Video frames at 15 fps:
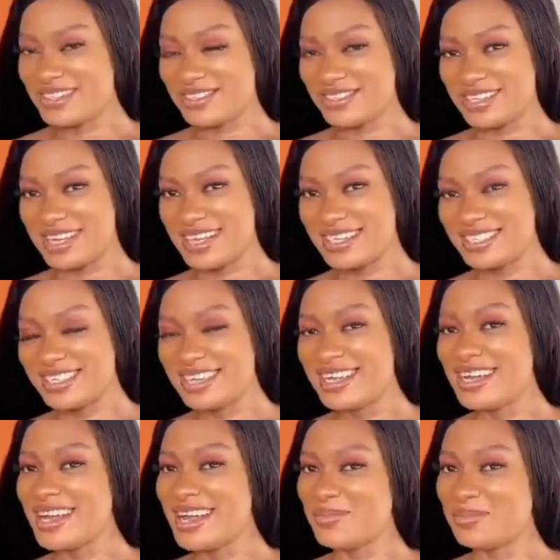know, look at how
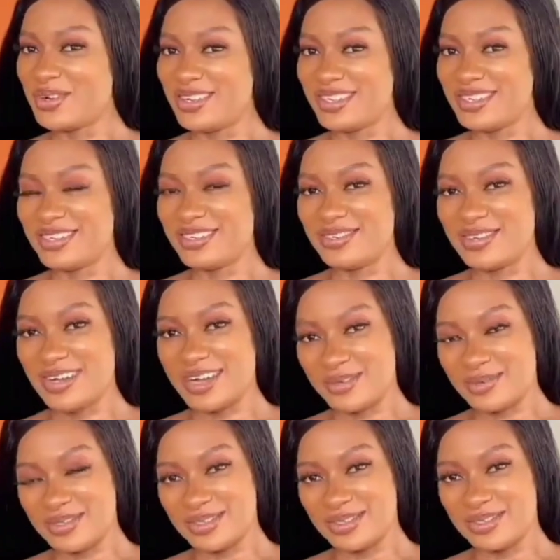some people are so
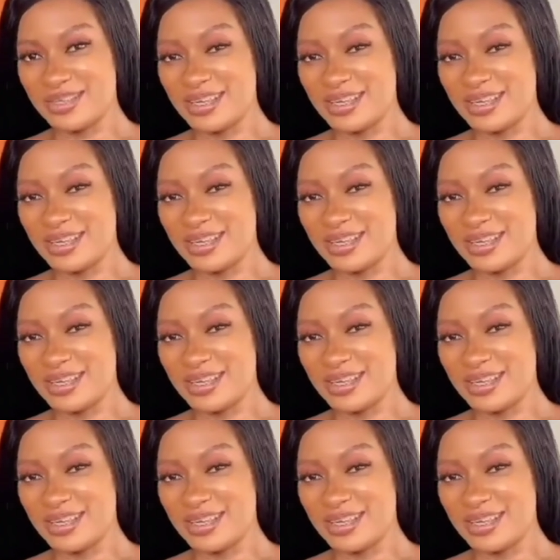wicked.